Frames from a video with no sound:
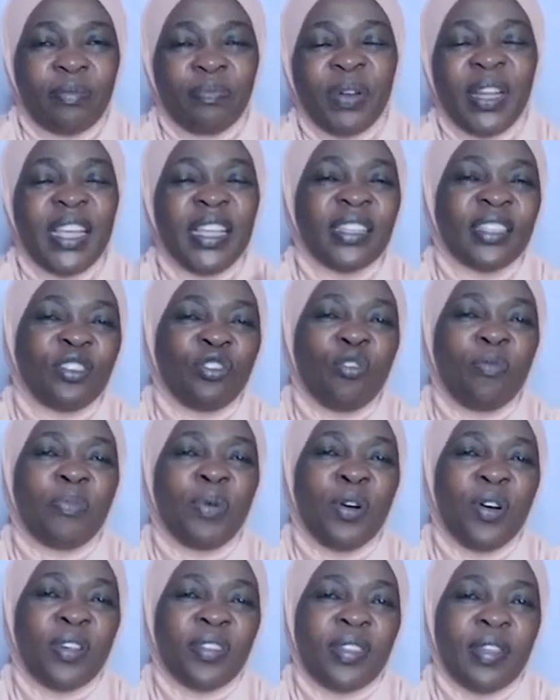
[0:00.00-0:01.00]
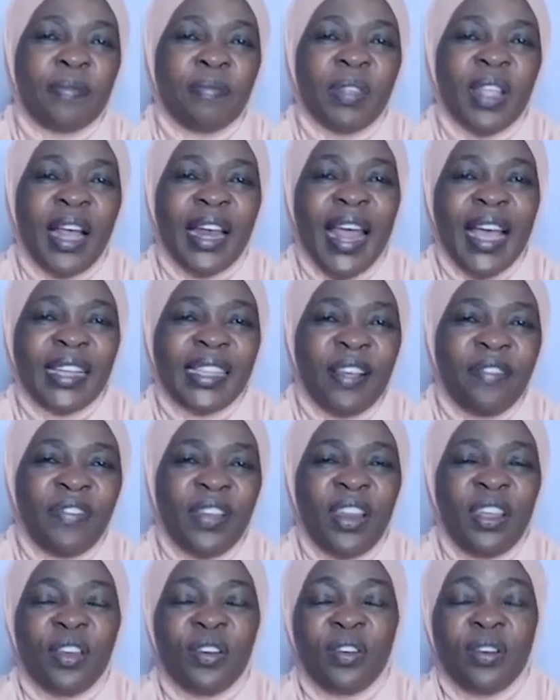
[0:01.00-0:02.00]
Please do both. Like the
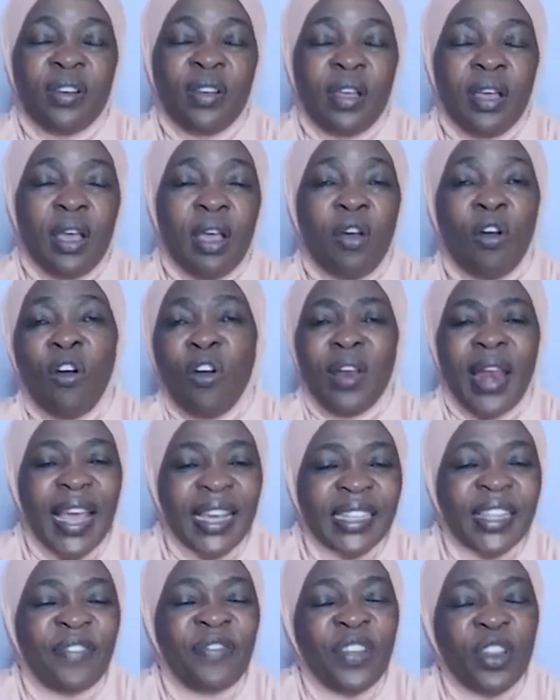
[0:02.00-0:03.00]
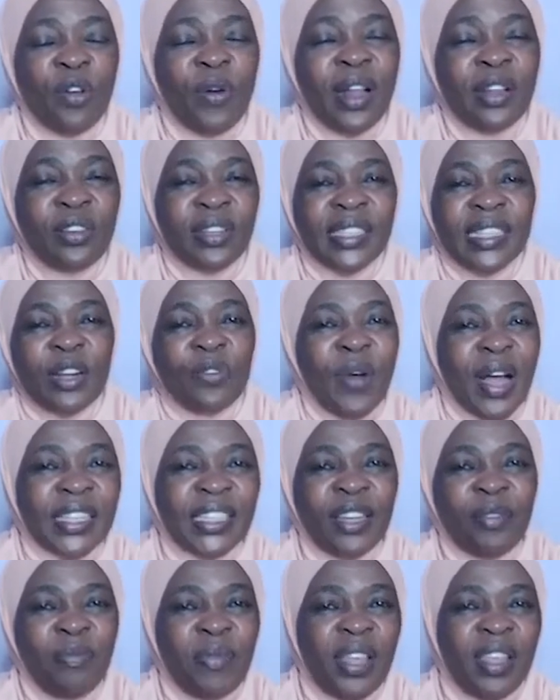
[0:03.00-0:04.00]
video, or like the video while you're still
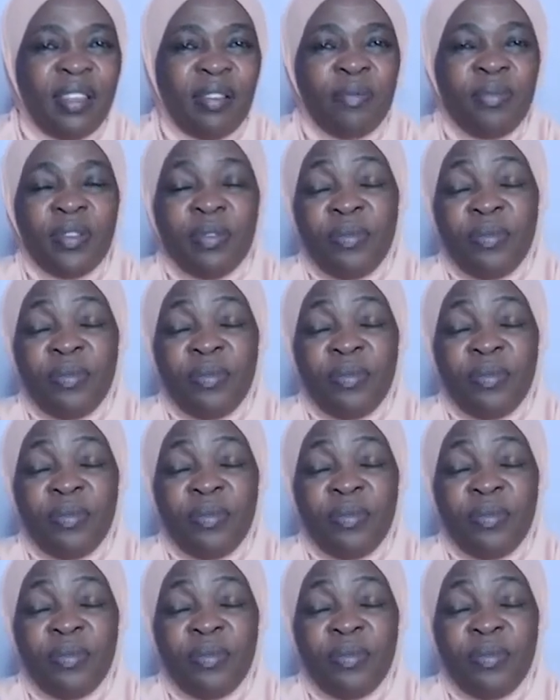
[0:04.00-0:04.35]
watching me,